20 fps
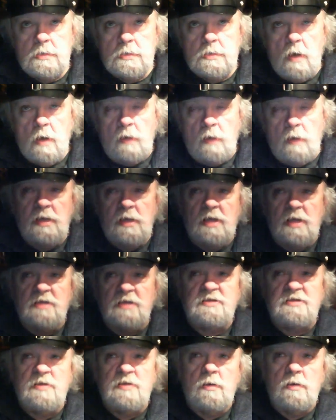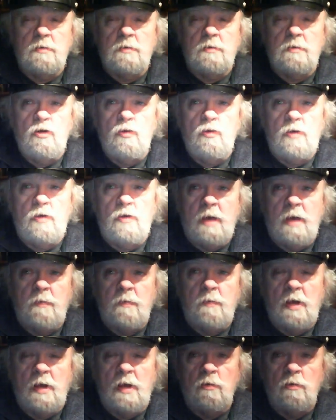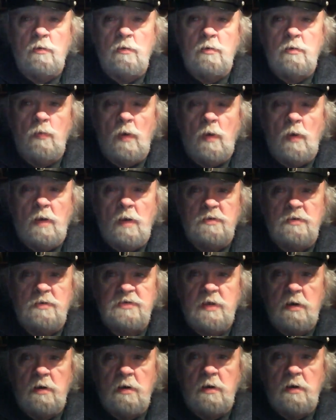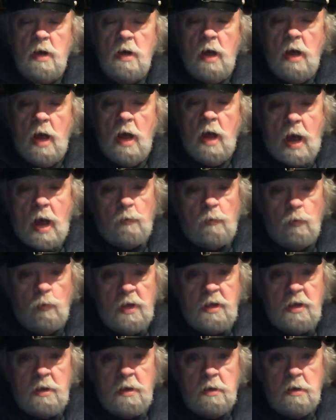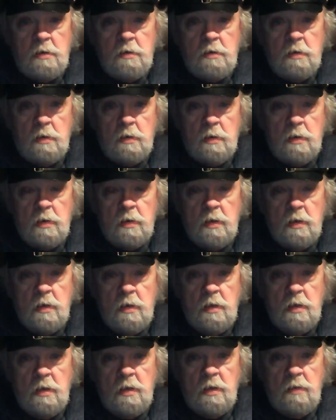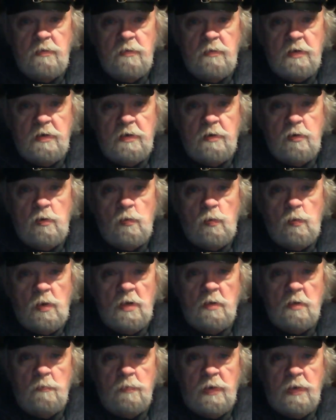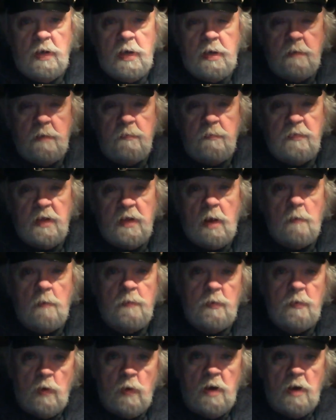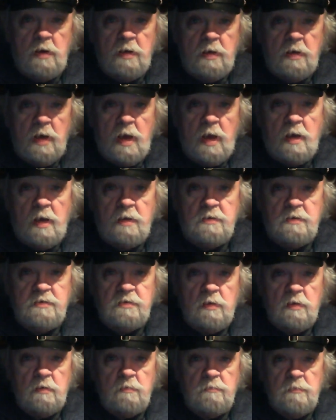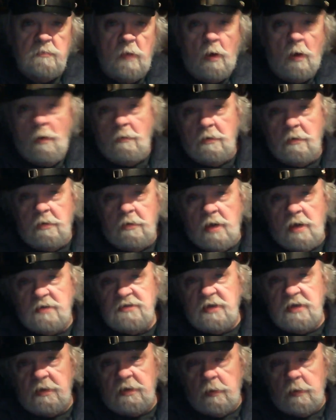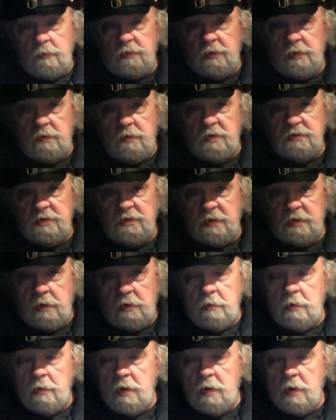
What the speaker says: I think that's the only new game I learned while I was there. I ran the new Wheel of Blame that I'll be running at all the cons I go to this year.